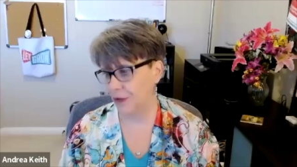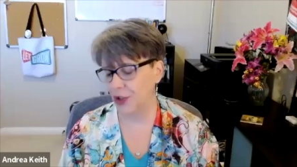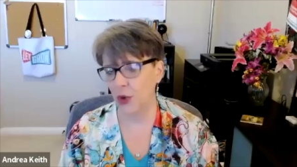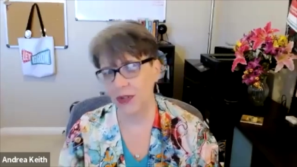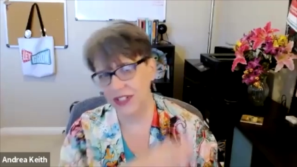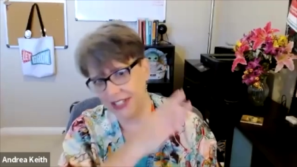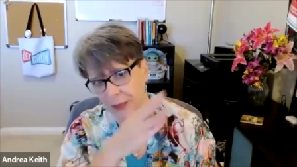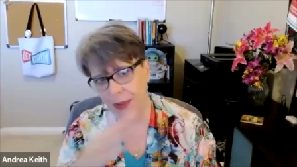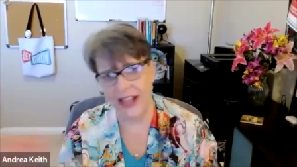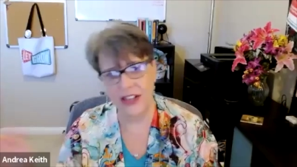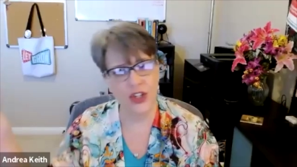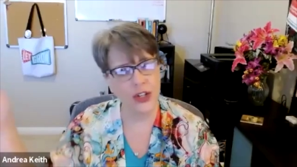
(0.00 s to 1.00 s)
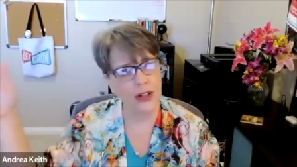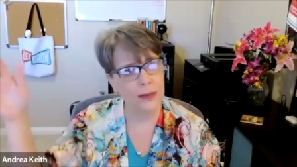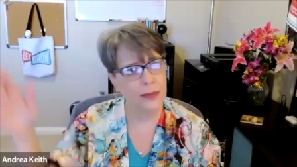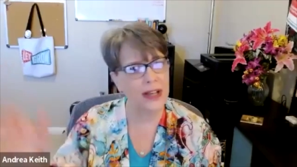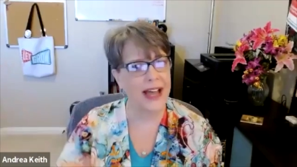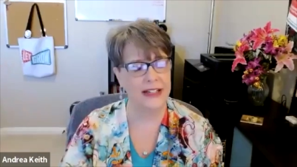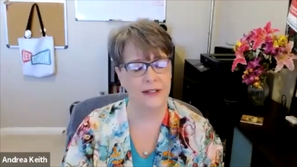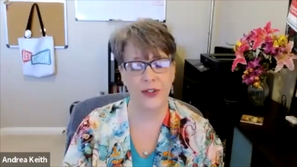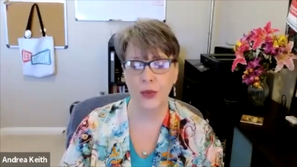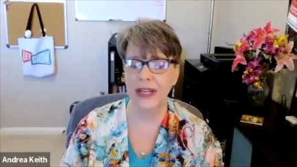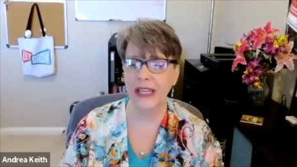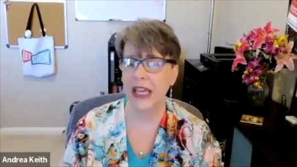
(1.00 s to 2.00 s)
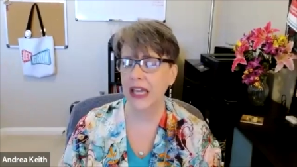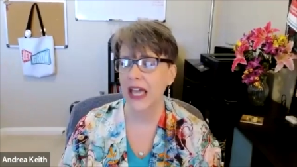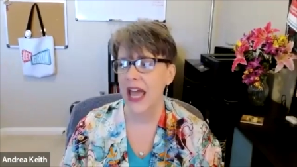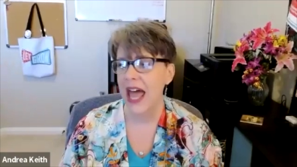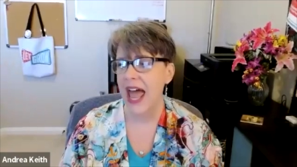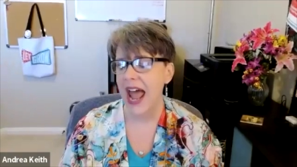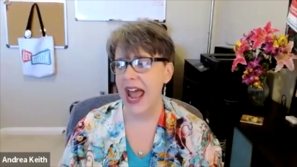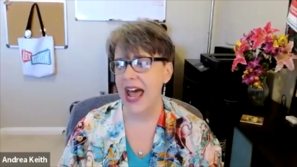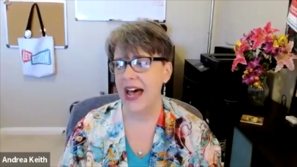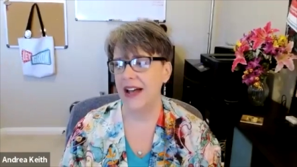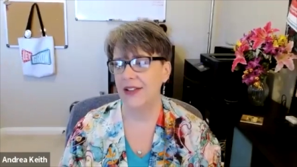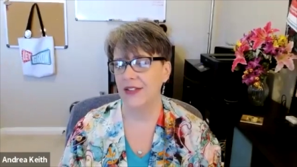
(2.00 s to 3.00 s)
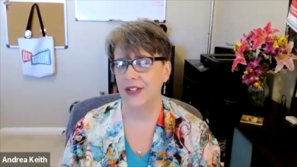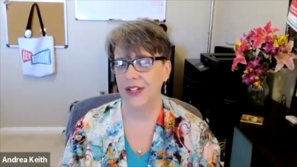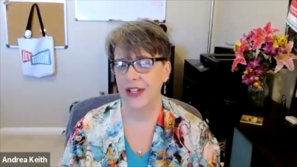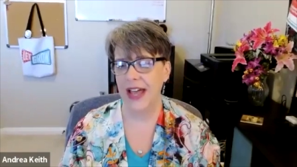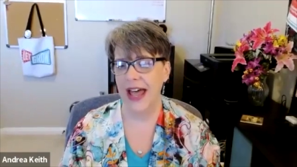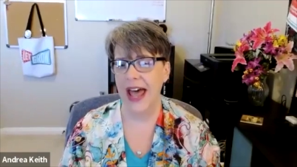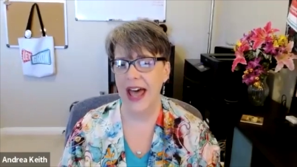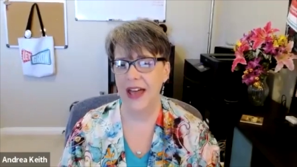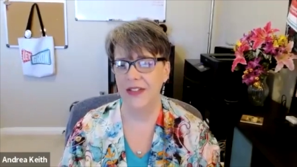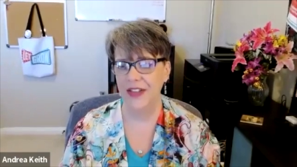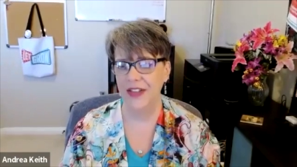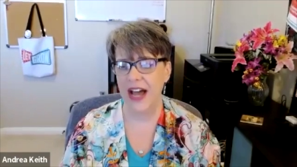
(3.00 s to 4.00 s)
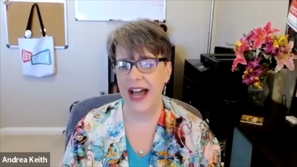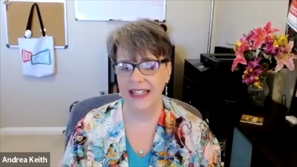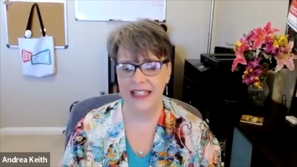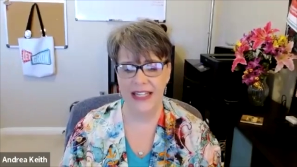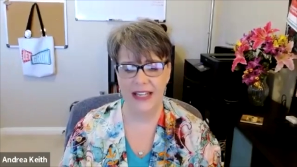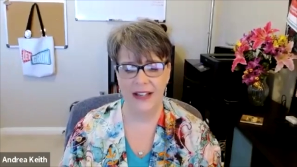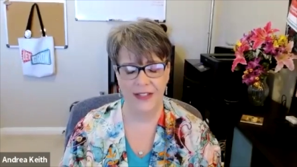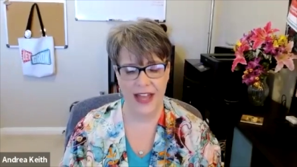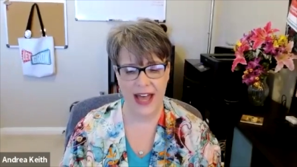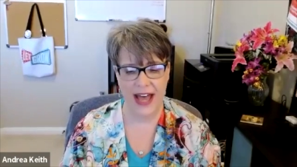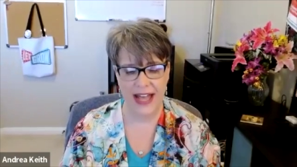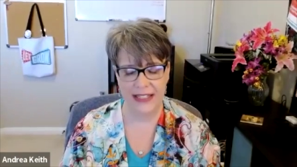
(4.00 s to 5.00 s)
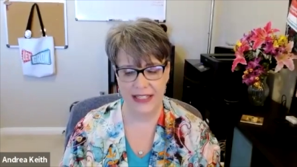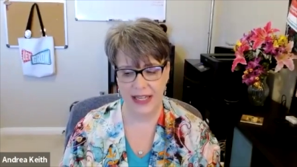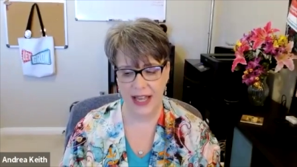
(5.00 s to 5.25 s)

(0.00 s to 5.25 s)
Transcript: So we see a pendulum kind of swinging, and the idea that